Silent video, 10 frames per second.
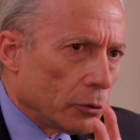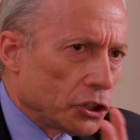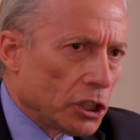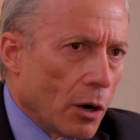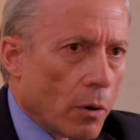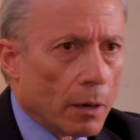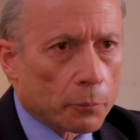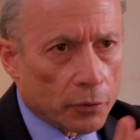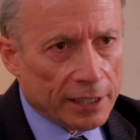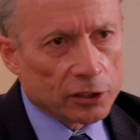Ochoa,
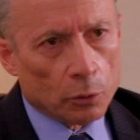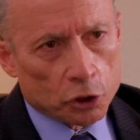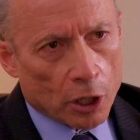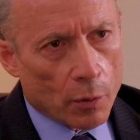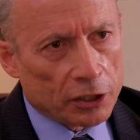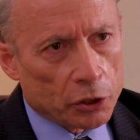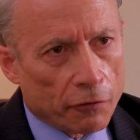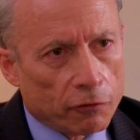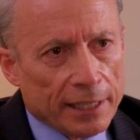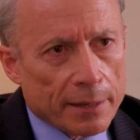Priest Ochoa, to flee